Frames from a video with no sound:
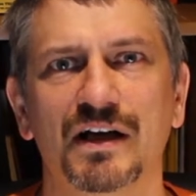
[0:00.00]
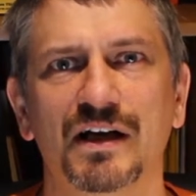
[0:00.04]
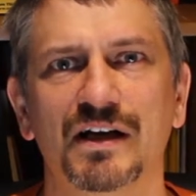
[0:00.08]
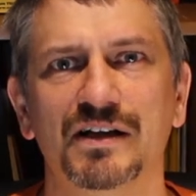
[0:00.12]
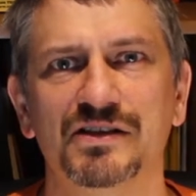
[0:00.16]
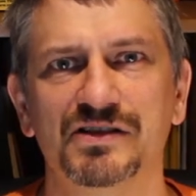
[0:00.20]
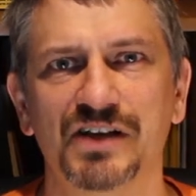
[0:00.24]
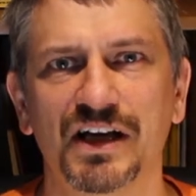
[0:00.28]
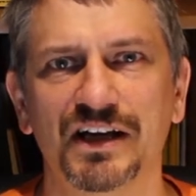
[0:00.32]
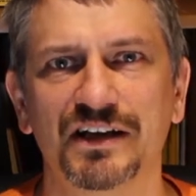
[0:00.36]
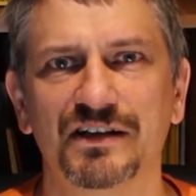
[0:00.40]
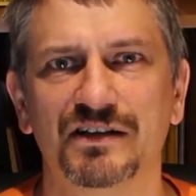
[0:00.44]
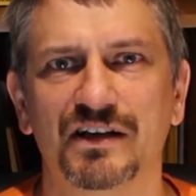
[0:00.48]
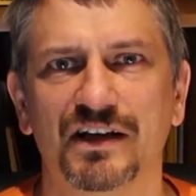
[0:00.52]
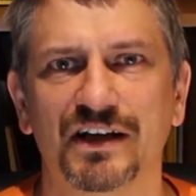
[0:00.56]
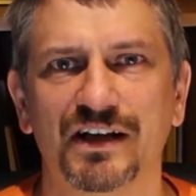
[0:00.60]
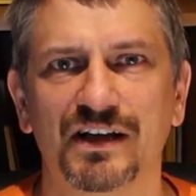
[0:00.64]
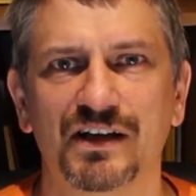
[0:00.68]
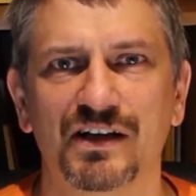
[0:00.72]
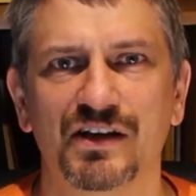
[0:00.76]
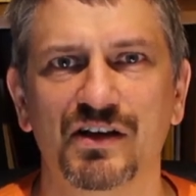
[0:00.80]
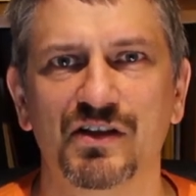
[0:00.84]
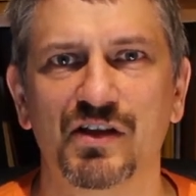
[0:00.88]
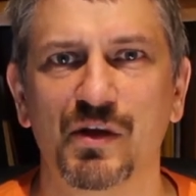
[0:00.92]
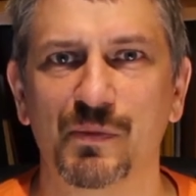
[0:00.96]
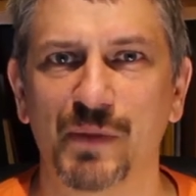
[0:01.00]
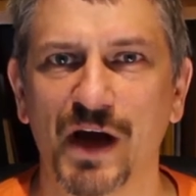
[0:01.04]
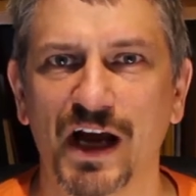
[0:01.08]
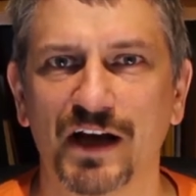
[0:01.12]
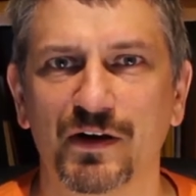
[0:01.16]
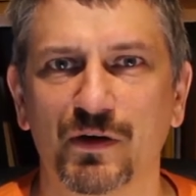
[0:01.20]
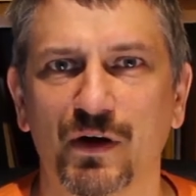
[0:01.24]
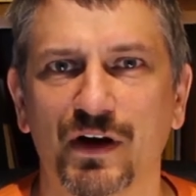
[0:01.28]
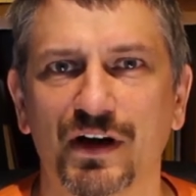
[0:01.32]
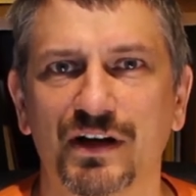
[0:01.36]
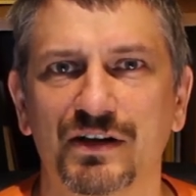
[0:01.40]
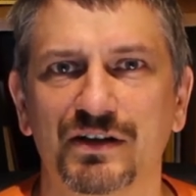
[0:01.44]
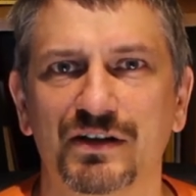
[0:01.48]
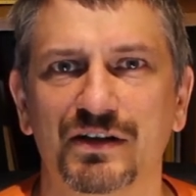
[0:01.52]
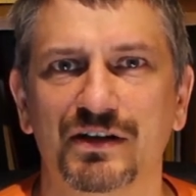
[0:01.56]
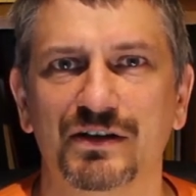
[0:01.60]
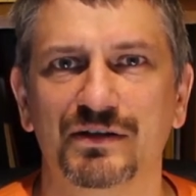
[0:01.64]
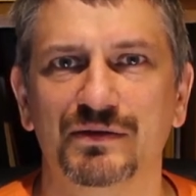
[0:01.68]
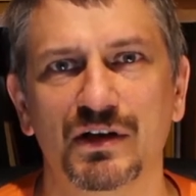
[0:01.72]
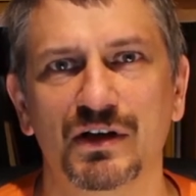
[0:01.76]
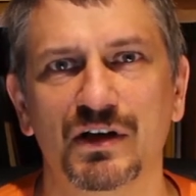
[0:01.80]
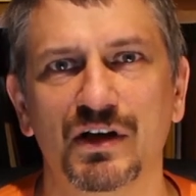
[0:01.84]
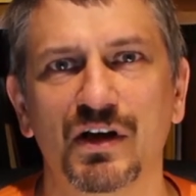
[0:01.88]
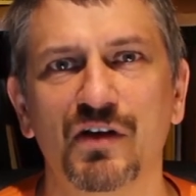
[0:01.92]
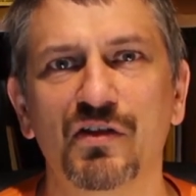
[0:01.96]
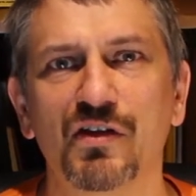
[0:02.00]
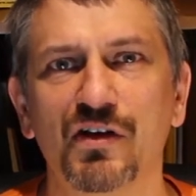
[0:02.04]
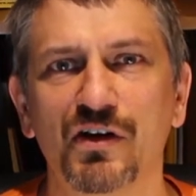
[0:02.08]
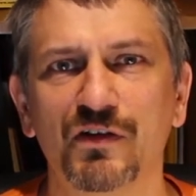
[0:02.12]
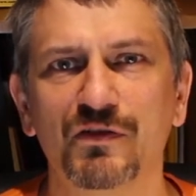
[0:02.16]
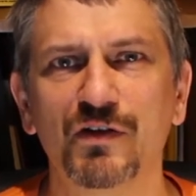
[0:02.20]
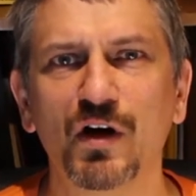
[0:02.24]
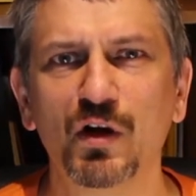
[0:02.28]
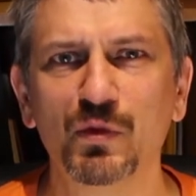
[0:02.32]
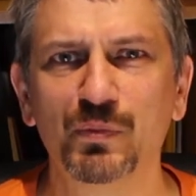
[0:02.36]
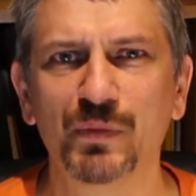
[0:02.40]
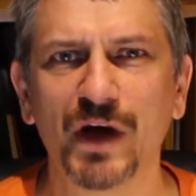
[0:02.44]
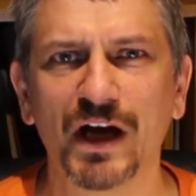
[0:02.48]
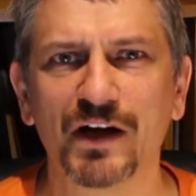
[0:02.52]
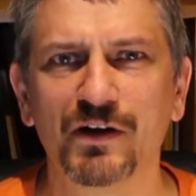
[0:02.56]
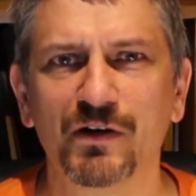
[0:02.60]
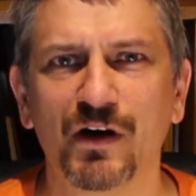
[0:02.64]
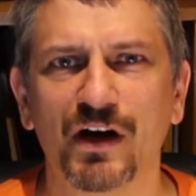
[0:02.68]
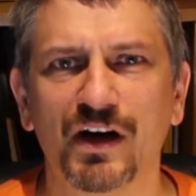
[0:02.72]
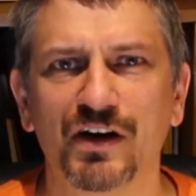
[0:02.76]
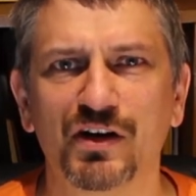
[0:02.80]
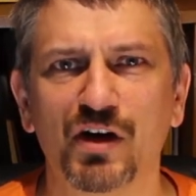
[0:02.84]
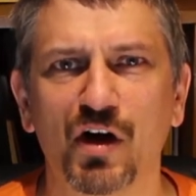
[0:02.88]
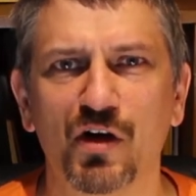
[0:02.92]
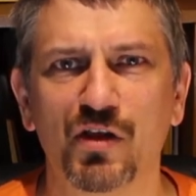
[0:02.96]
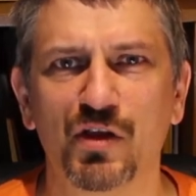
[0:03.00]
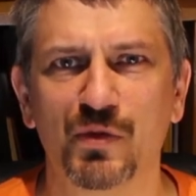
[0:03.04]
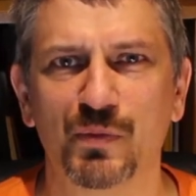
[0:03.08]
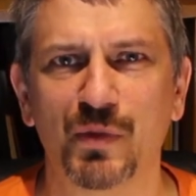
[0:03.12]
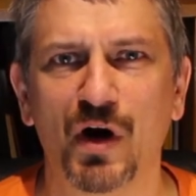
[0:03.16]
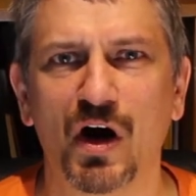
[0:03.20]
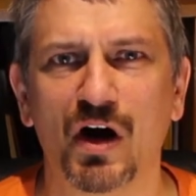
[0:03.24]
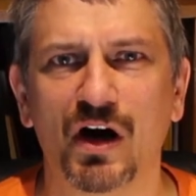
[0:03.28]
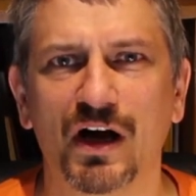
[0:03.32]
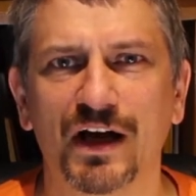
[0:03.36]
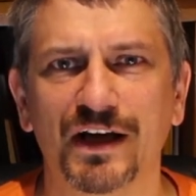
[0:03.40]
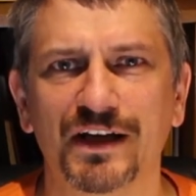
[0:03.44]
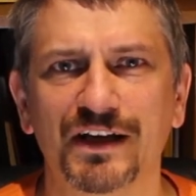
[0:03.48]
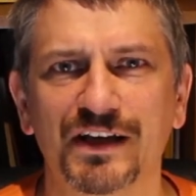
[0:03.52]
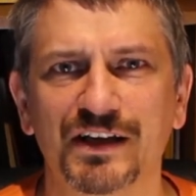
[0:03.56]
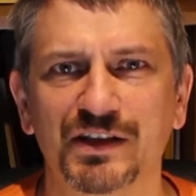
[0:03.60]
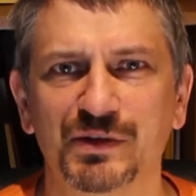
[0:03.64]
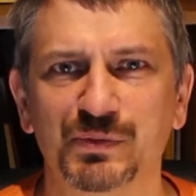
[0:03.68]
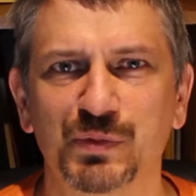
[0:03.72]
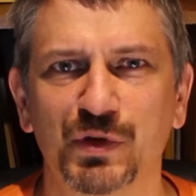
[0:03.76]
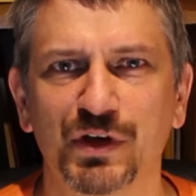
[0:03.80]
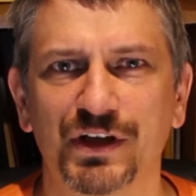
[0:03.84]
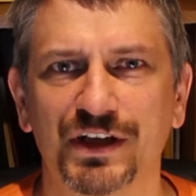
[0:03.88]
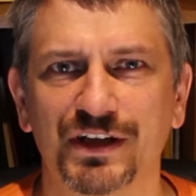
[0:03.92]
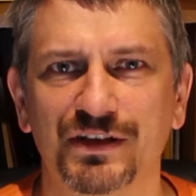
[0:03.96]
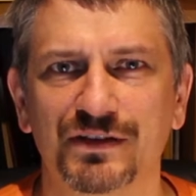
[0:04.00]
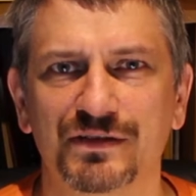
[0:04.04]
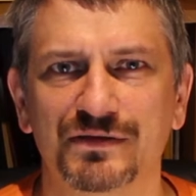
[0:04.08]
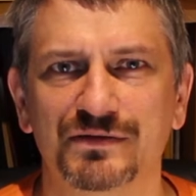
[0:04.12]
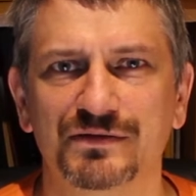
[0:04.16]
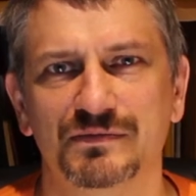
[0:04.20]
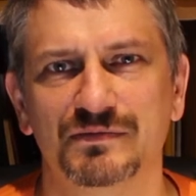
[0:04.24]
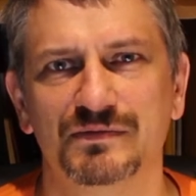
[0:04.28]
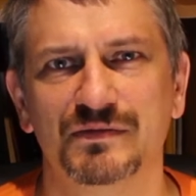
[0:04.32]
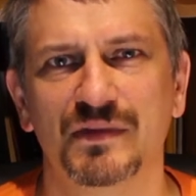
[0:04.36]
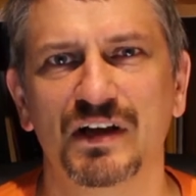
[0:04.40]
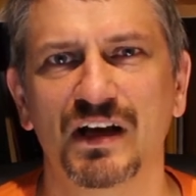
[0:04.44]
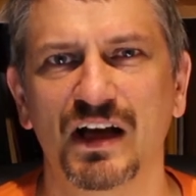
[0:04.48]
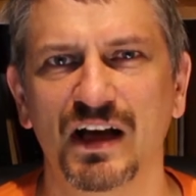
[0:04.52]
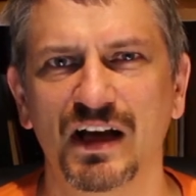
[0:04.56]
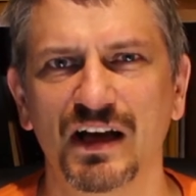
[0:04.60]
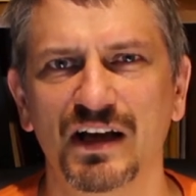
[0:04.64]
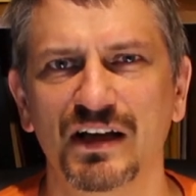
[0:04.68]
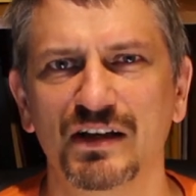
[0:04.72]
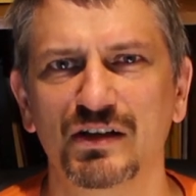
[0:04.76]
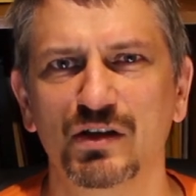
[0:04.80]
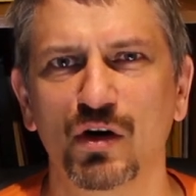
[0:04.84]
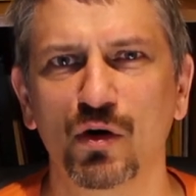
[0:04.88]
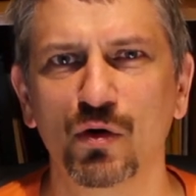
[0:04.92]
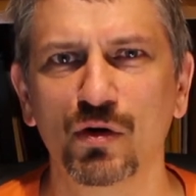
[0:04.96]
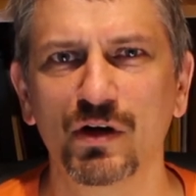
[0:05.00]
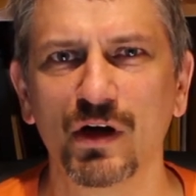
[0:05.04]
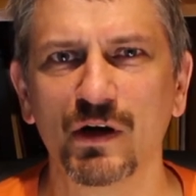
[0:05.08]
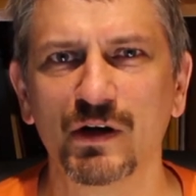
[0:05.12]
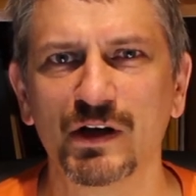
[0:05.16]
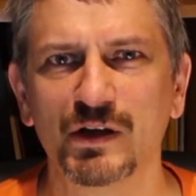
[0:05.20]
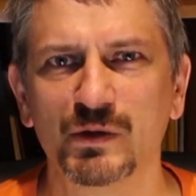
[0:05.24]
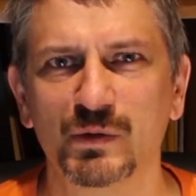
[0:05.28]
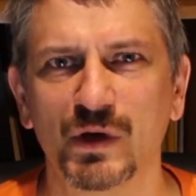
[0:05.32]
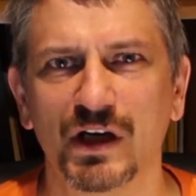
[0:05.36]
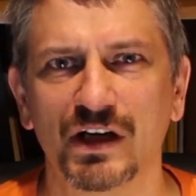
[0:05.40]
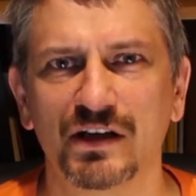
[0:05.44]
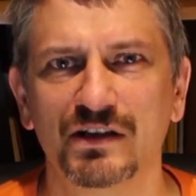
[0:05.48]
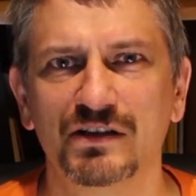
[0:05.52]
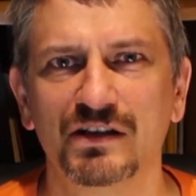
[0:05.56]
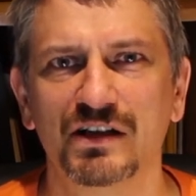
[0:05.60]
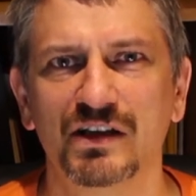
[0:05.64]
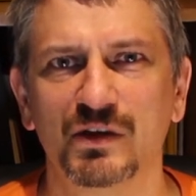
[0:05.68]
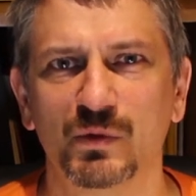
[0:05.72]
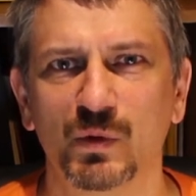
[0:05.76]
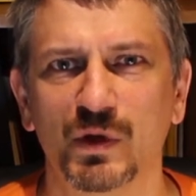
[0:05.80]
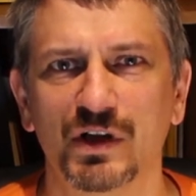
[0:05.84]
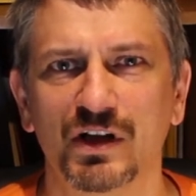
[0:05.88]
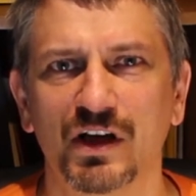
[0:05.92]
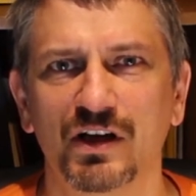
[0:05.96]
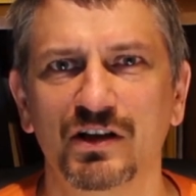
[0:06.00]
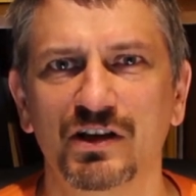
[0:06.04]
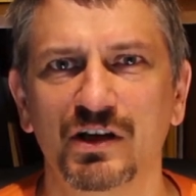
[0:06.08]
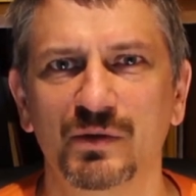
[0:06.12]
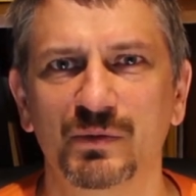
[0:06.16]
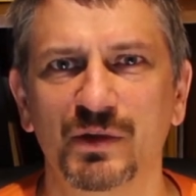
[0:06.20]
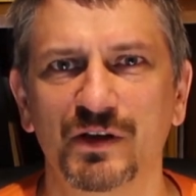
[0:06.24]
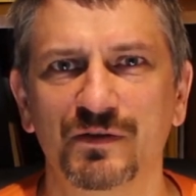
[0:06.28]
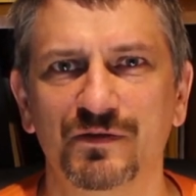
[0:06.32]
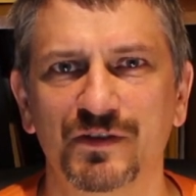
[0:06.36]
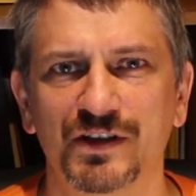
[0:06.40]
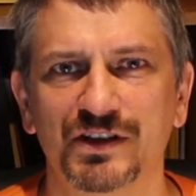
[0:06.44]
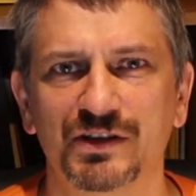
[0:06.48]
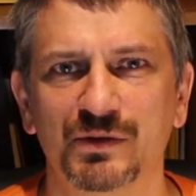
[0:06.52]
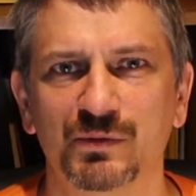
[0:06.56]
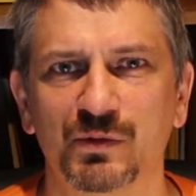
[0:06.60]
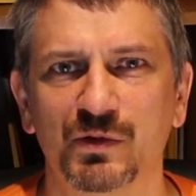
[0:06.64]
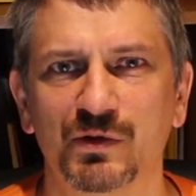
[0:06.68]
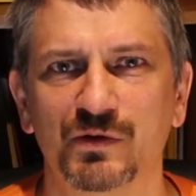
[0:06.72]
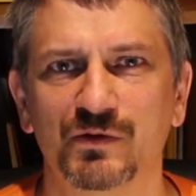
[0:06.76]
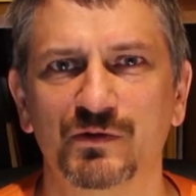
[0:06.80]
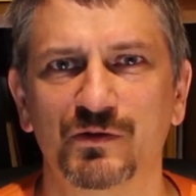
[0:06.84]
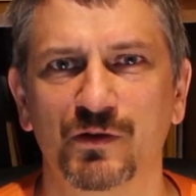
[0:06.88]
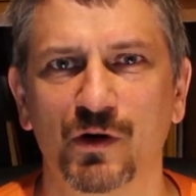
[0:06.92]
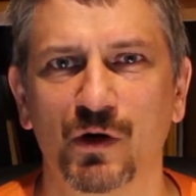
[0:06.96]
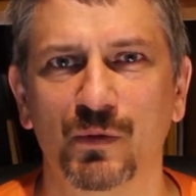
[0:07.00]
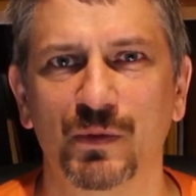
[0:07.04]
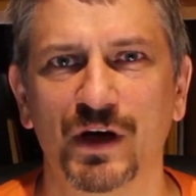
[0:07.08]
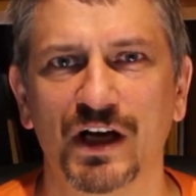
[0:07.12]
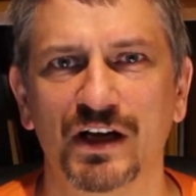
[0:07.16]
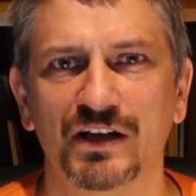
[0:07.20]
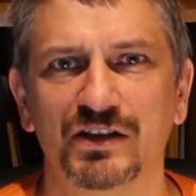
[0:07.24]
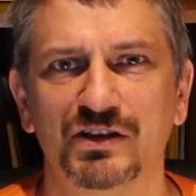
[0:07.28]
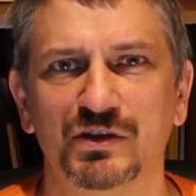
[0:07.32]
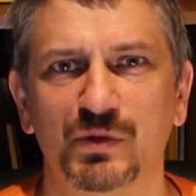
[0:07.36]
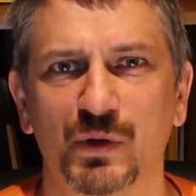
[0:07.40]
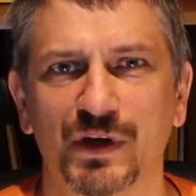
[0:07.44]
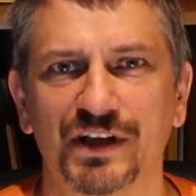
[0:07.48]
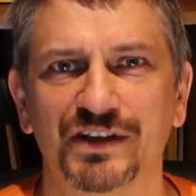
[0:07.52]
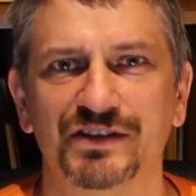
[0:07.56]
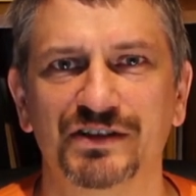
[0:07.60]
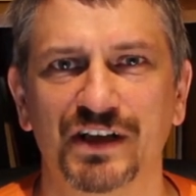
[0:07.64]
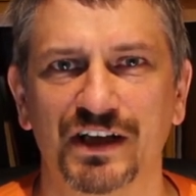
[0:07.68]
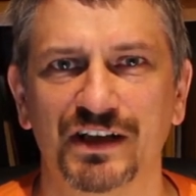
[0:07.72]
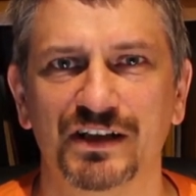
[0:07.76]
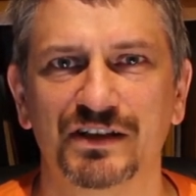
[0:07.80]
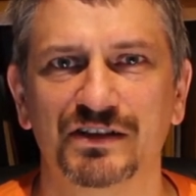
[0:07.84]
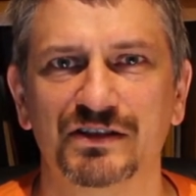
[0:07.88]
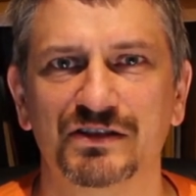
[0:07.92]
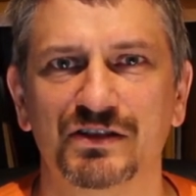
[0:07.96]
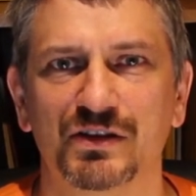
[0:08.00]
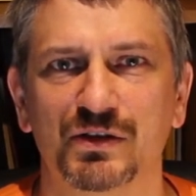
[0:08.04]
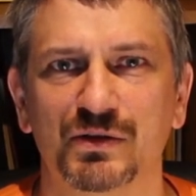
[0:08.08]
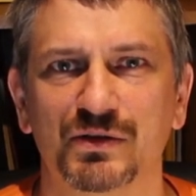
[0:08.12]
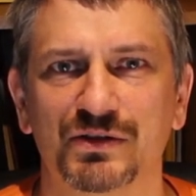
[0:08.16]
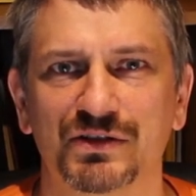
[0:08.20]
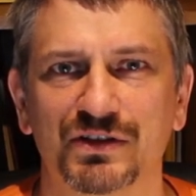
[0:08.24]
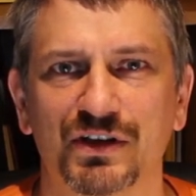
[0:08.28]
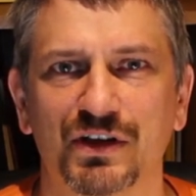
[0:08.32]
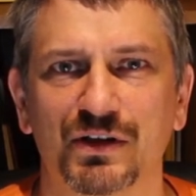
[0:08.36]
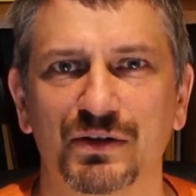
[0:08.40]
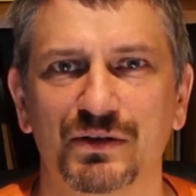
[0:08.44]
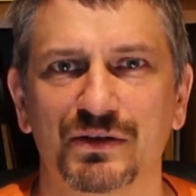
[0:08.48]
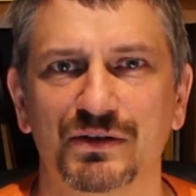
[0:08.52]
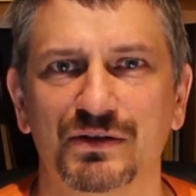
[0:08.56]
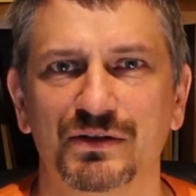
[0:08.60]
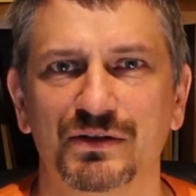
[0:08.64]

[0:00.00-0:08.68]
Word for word: Secondly, the background. The default background on the Pi is pretty, and all going well will only be visible for about twenty seconds or so.